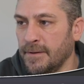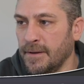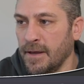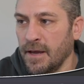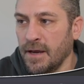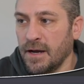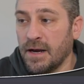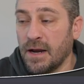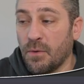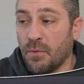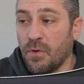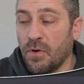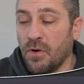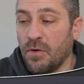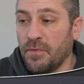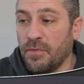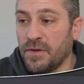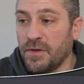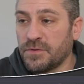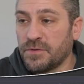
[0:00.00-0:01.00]
Now
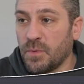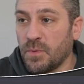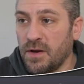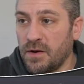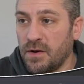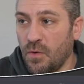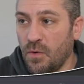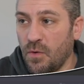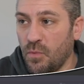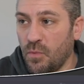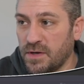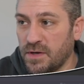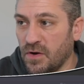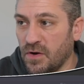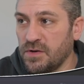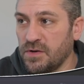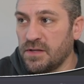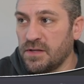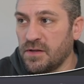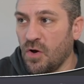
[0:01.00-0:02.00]
on this one, we don't
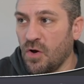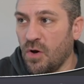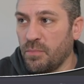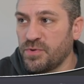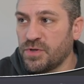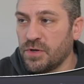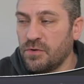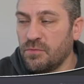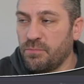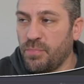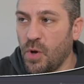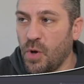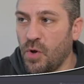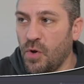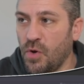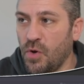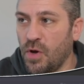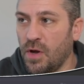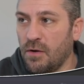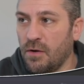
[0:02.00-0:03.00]
get the option
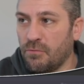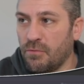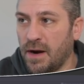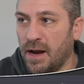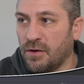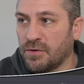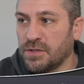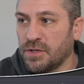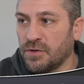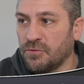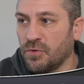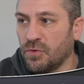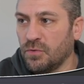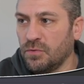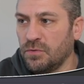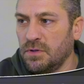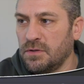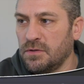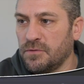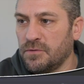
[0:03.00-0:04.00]
per routing rule
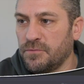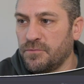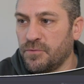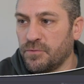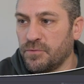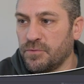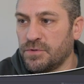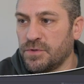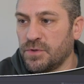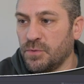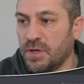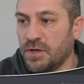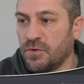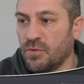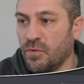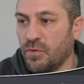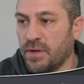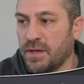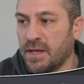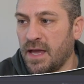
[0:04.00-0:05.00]
to
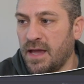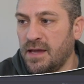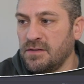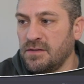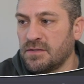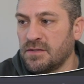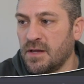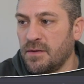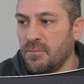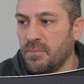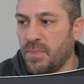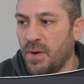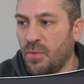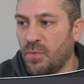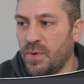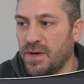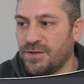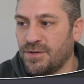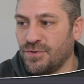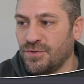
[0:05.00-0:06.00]
ignore the case, but
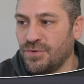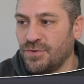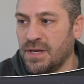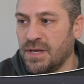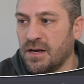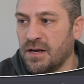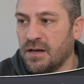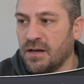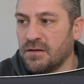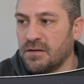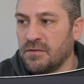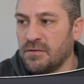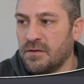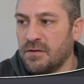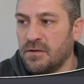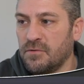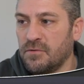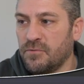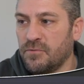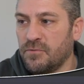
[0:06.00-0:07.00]
we do get it
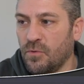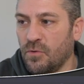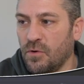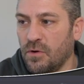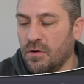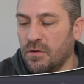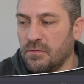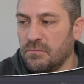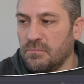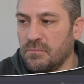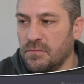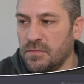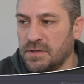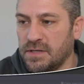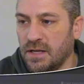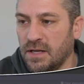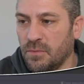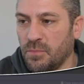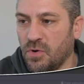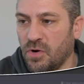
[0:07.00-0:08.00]
for
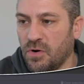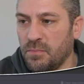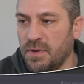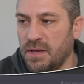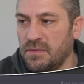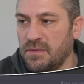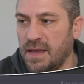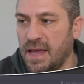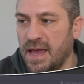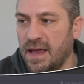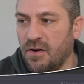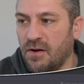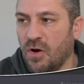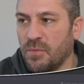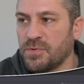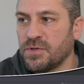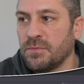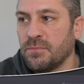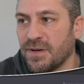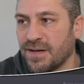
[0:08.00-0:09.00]
down the bottom in the add
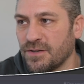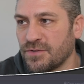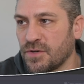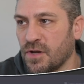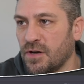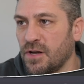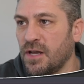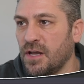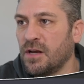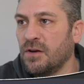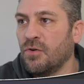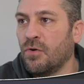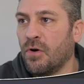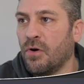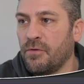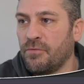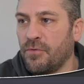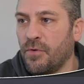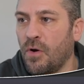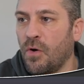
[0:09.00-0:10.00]
option, but it's going to ignore
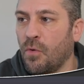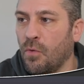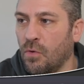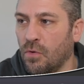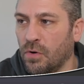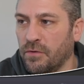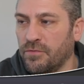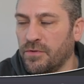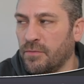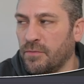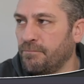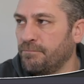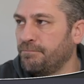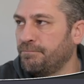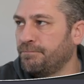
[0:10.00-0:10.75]
it for all of them.